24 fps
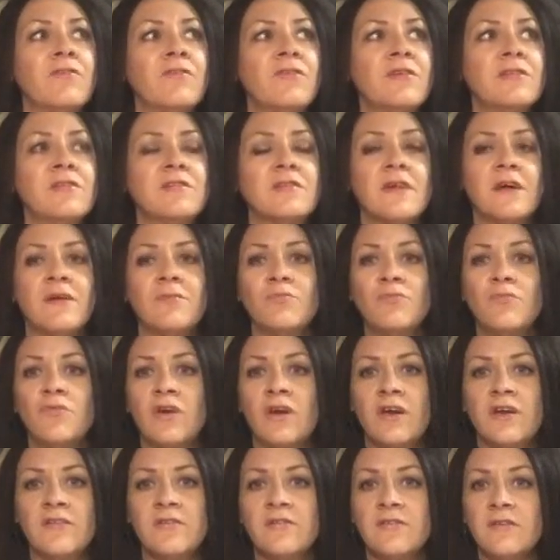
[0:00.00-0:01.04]
For some
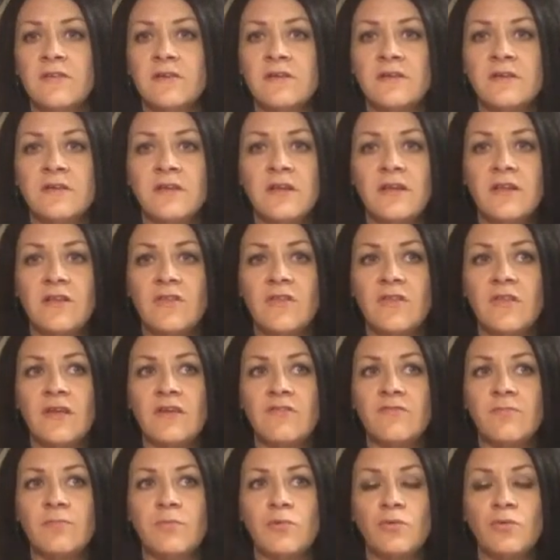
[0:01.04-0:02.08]
reason
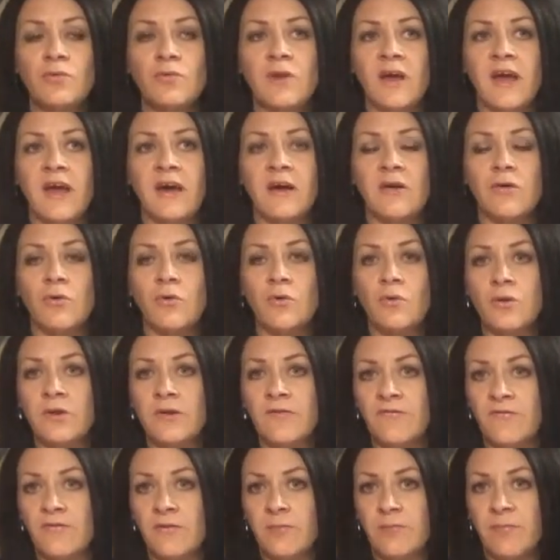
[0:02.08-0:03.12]
they've pulled out all
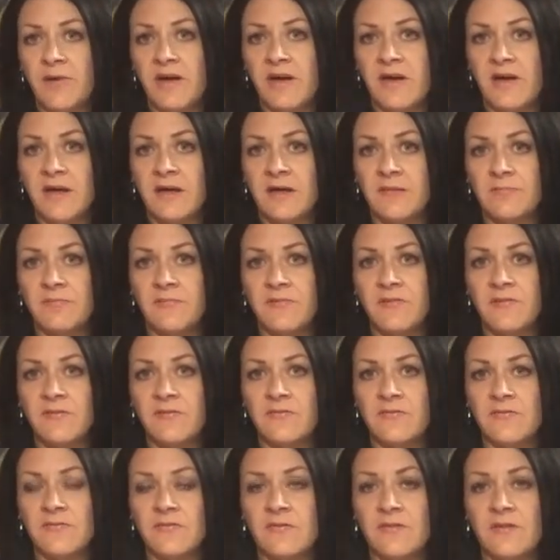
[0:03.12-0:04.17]
of the palms,
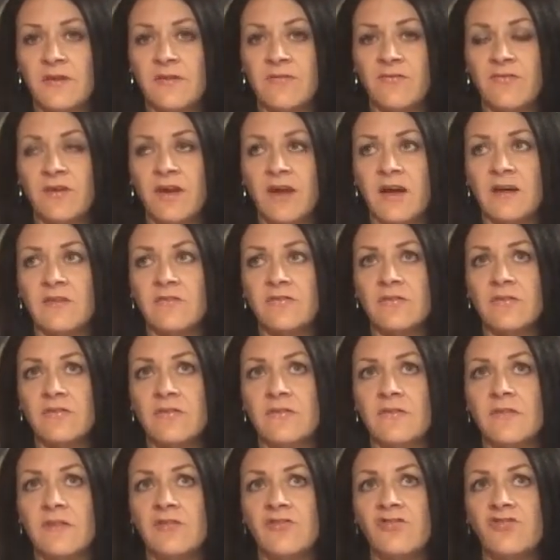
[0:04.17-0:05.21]
they've cut
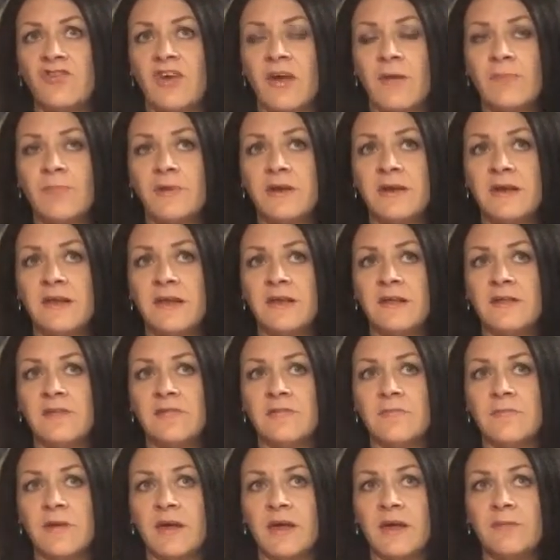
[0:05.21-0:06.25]
the
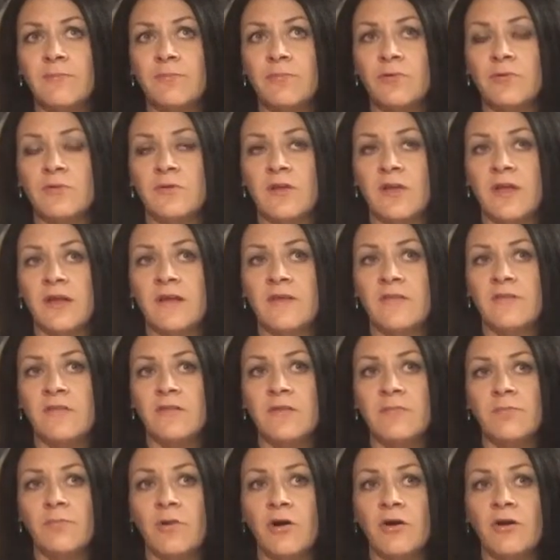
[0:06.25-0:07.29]
Japanese maple and
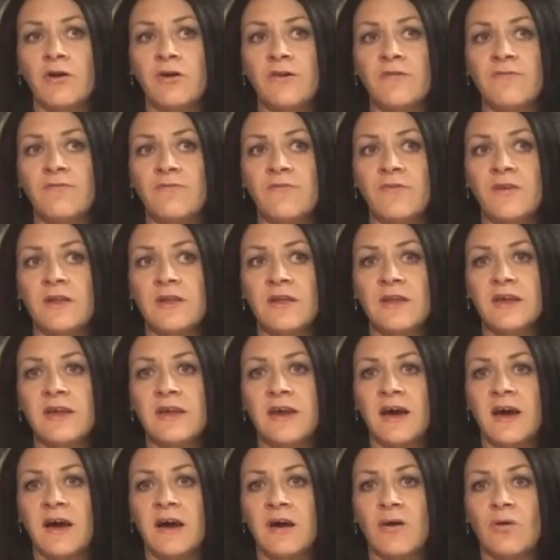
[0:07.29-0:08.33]
the
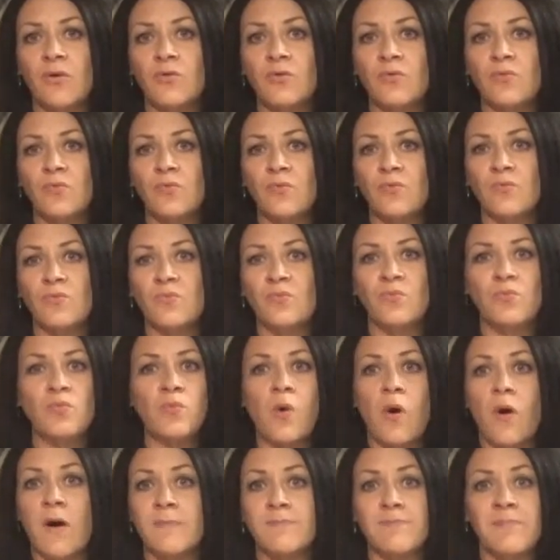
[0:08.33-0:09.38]
bougainvillea
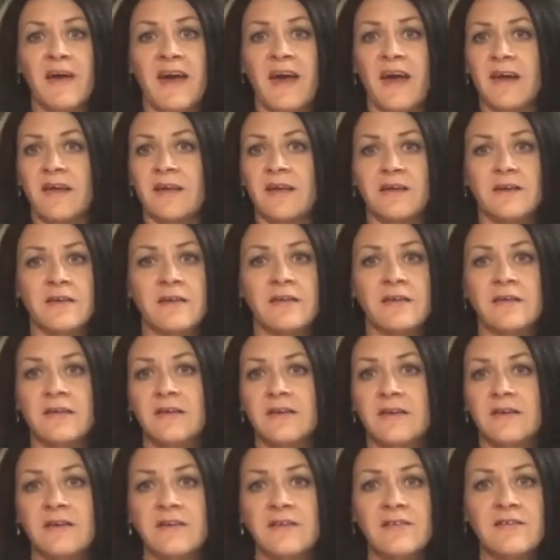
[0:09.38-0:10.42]
right back
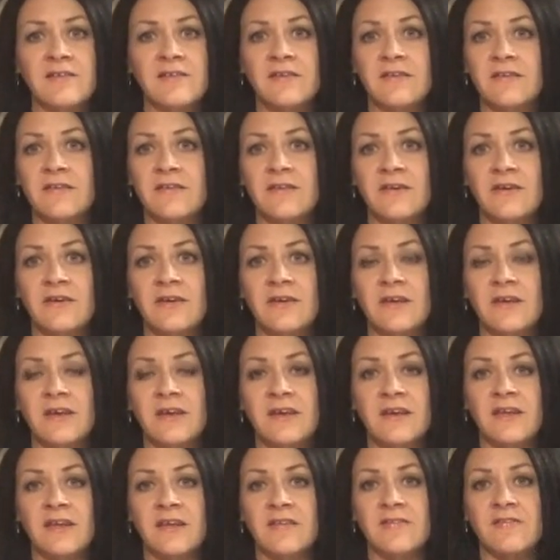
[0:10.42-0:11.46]
to
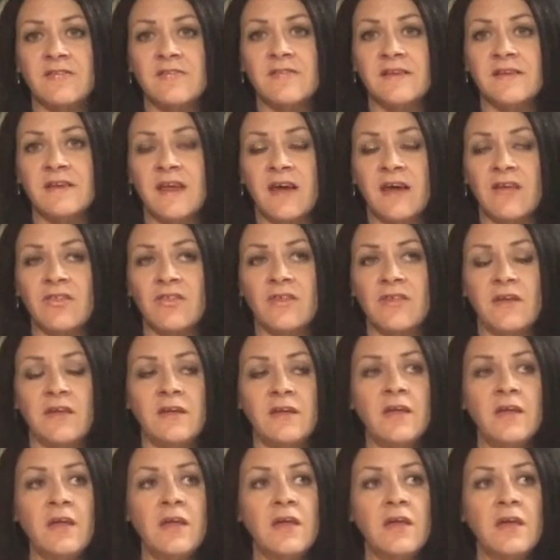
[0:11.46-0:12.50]
next to nothing,
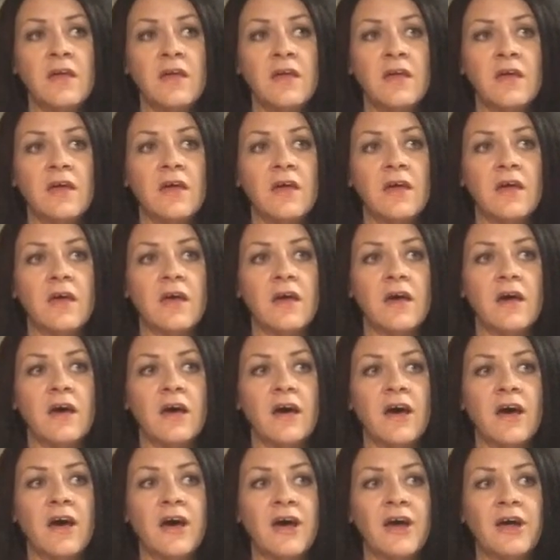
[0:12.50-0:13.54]

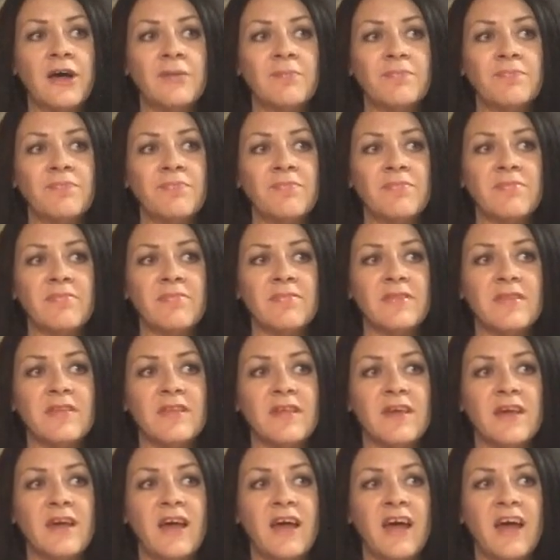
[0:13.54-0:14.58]

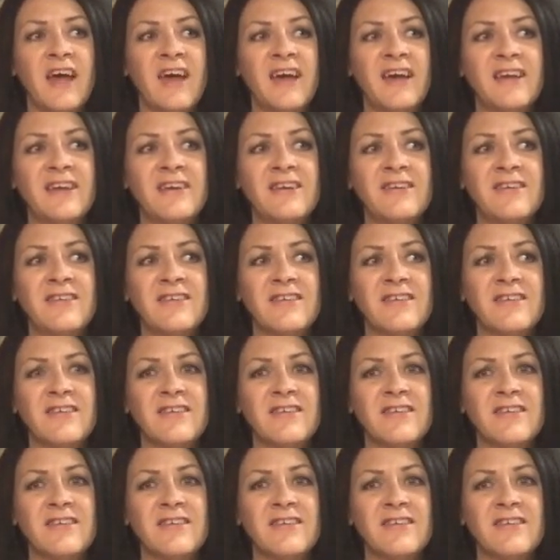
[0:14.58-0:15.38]
and